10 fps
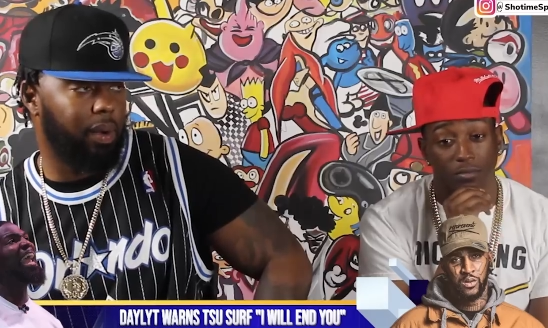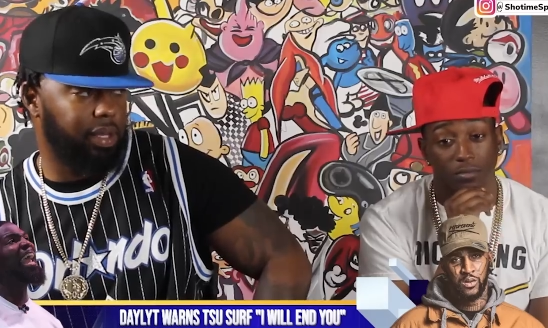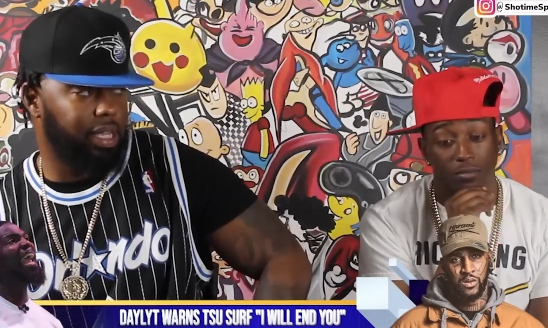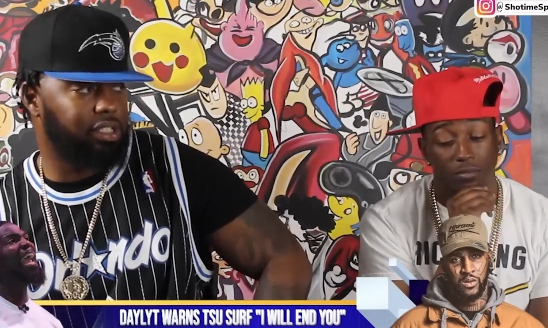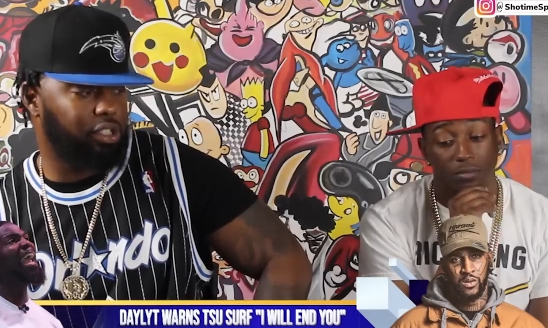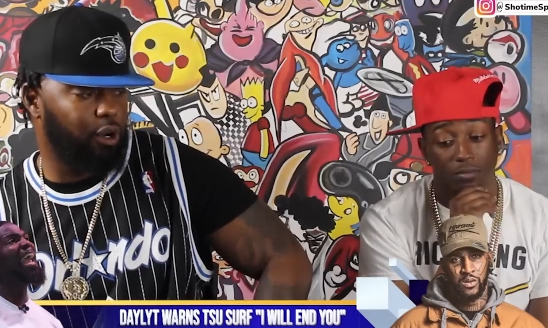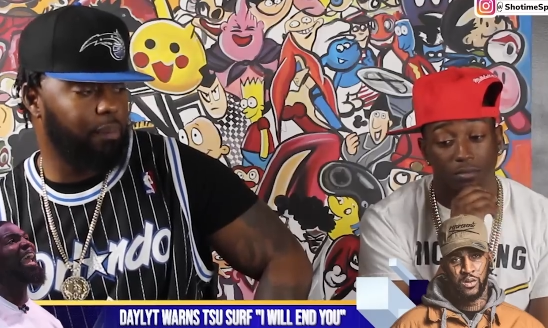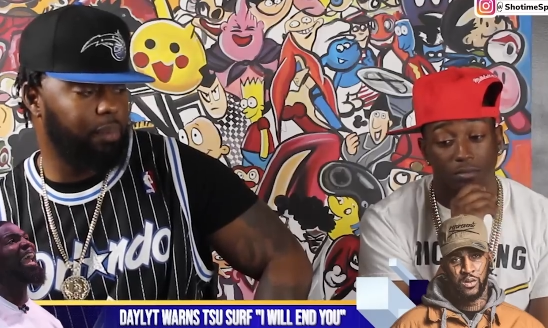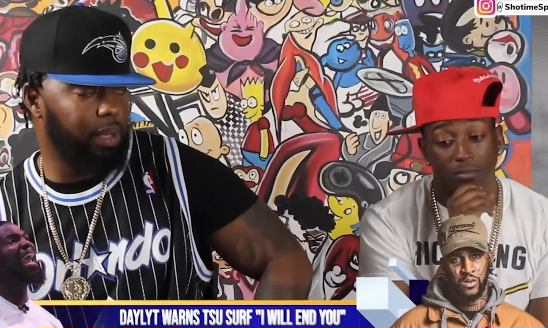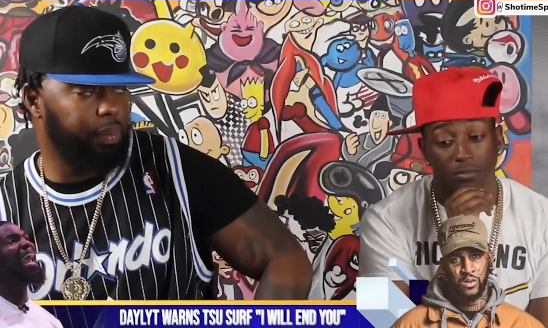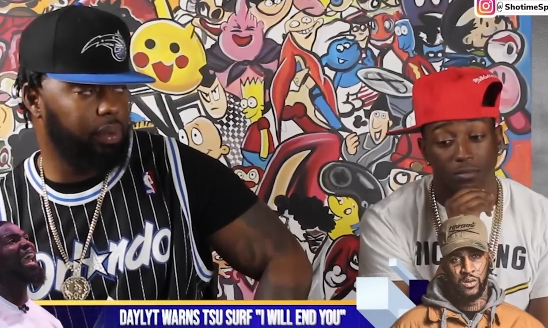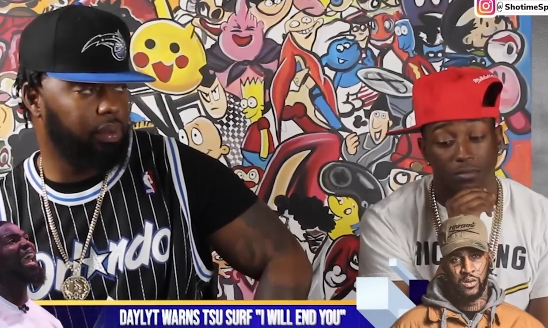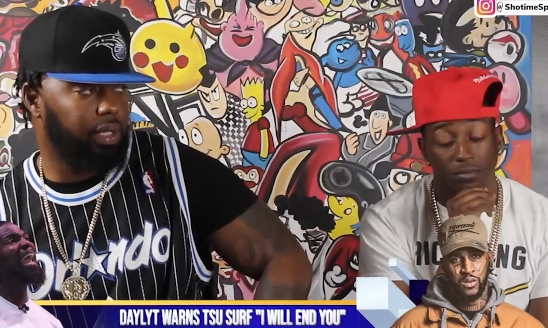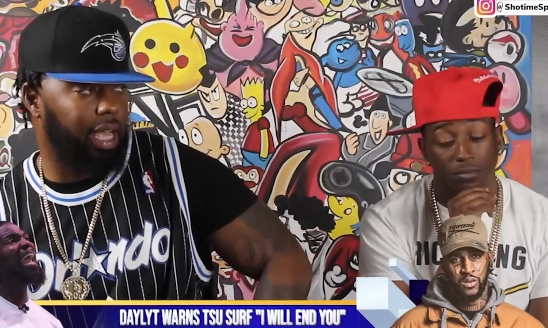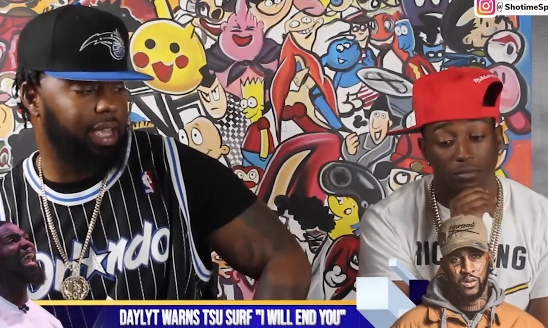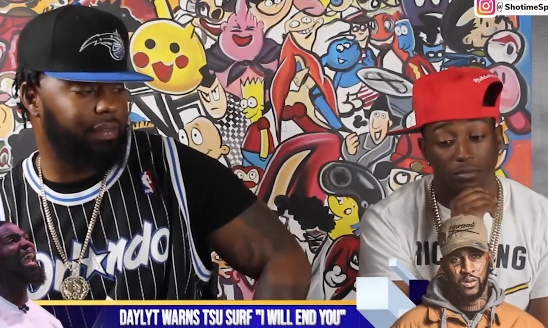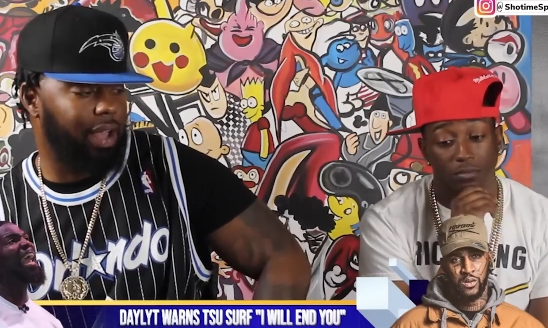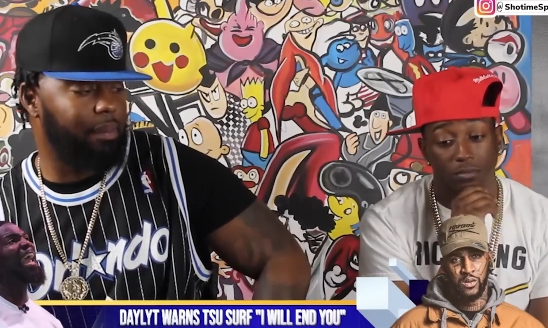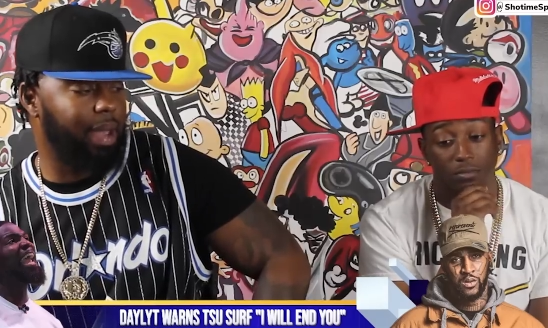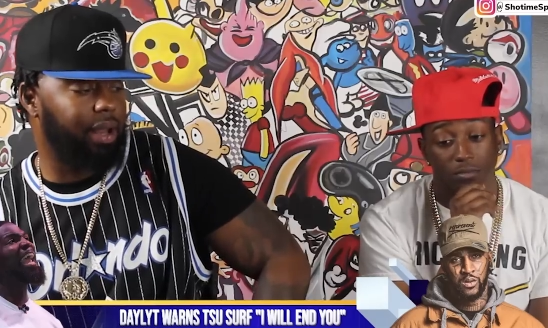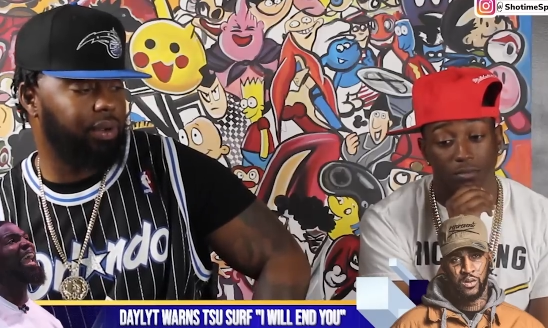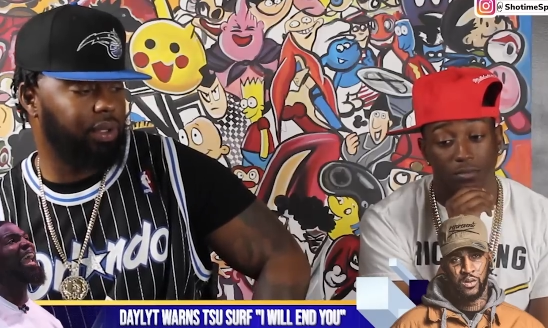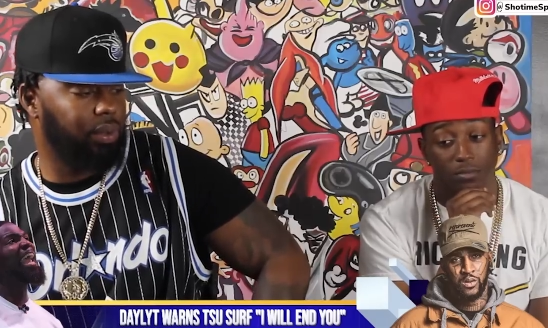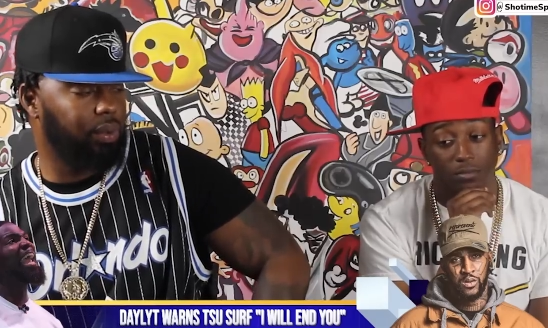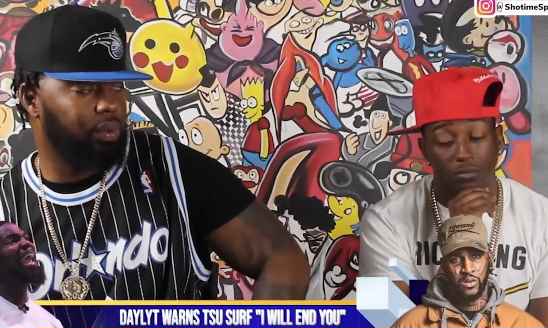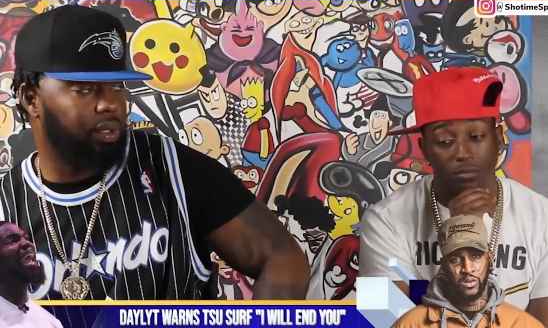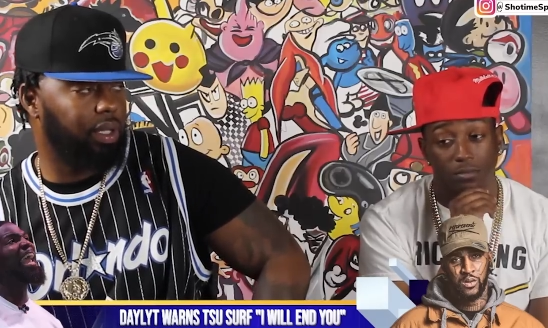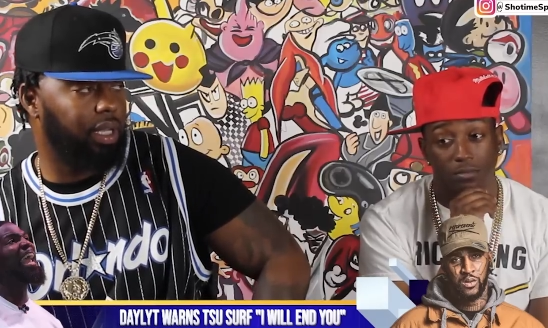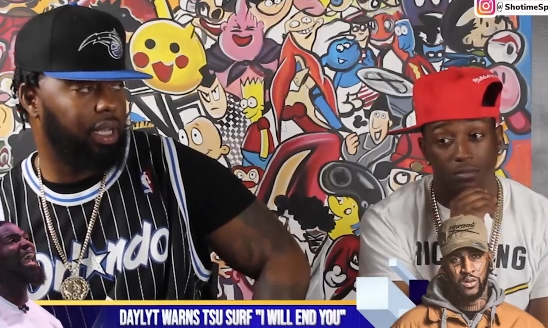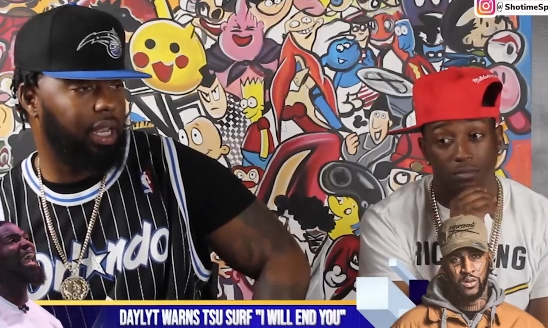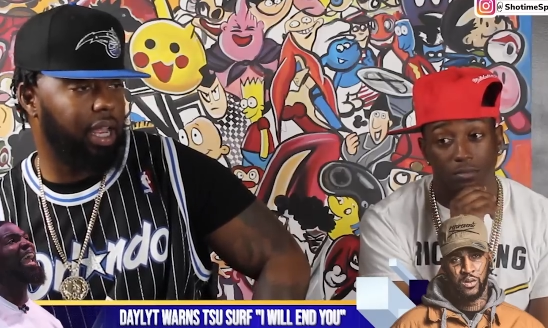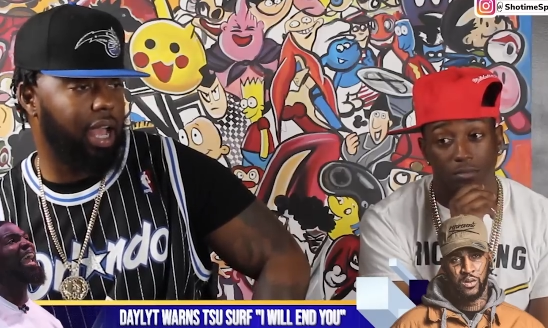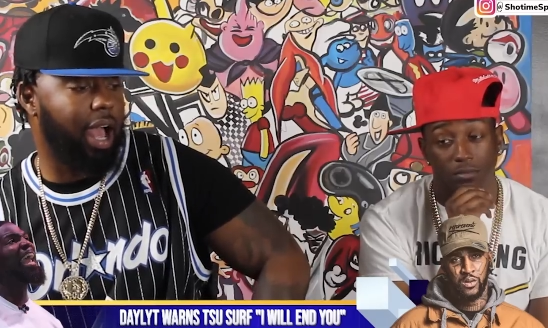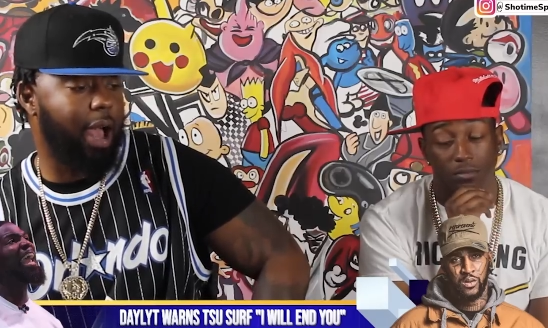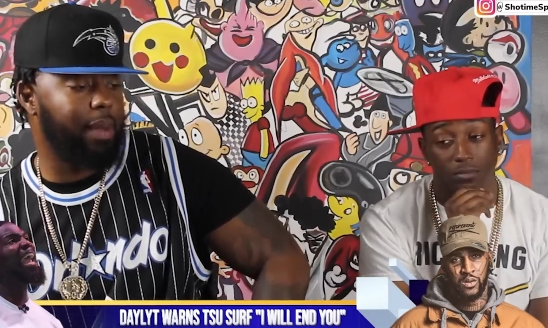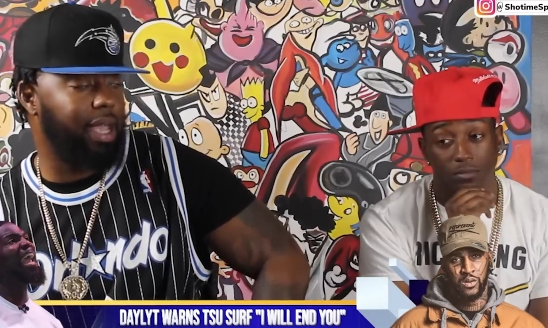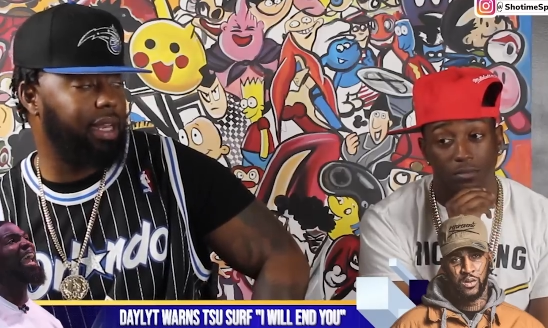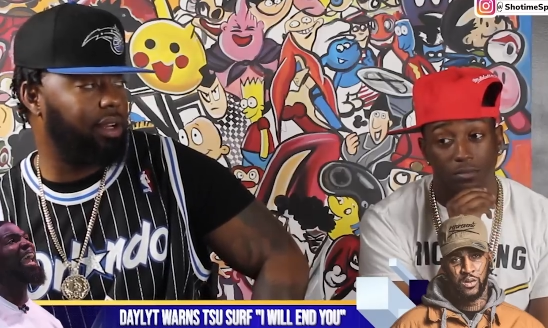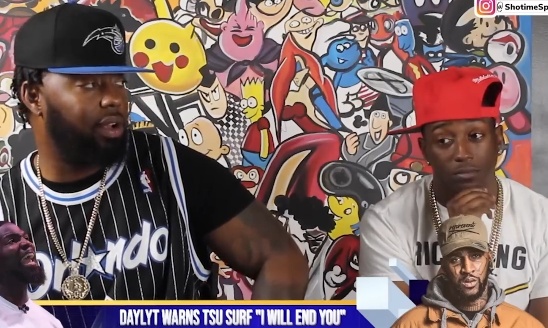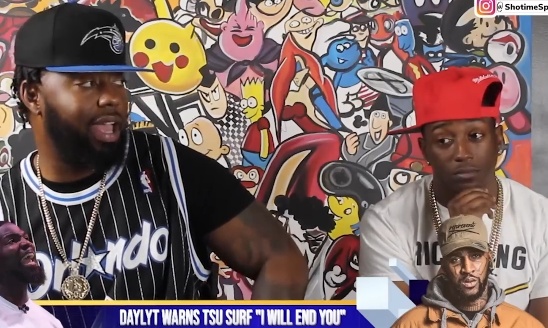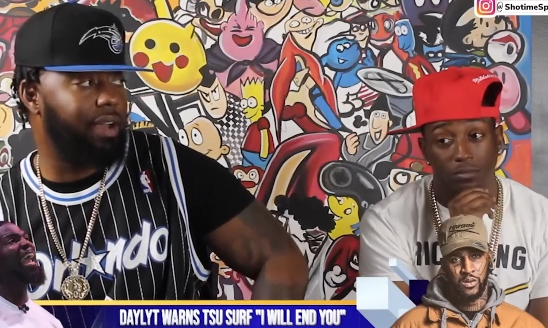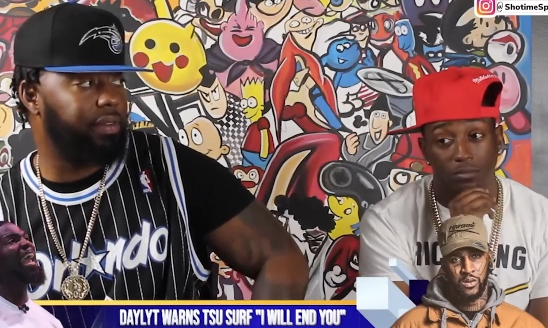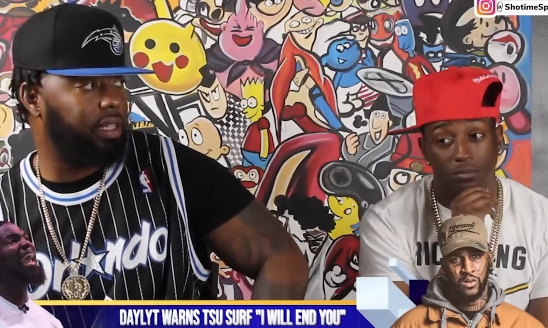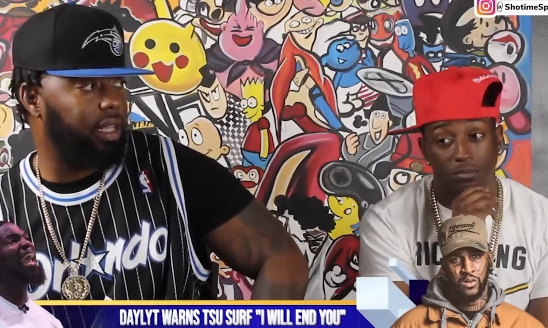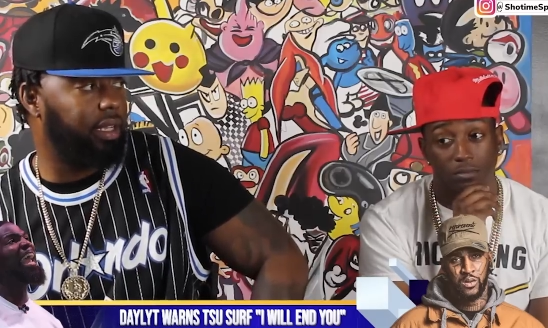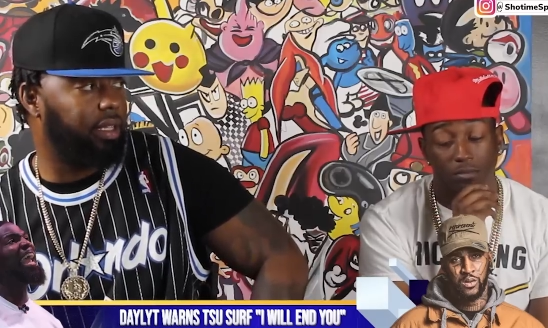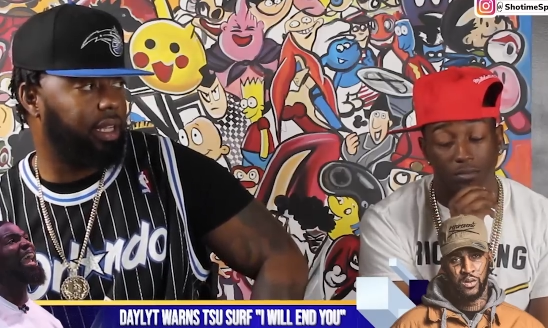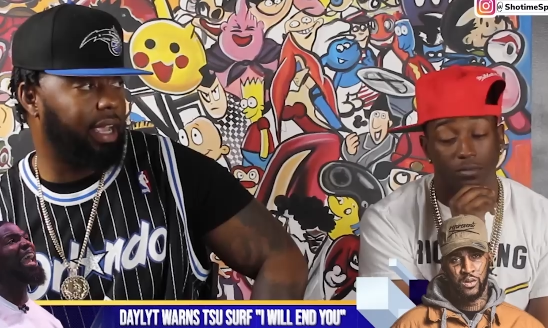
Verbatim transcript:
Speaker 1: There's certain people like if I battle you, I'm ending everything.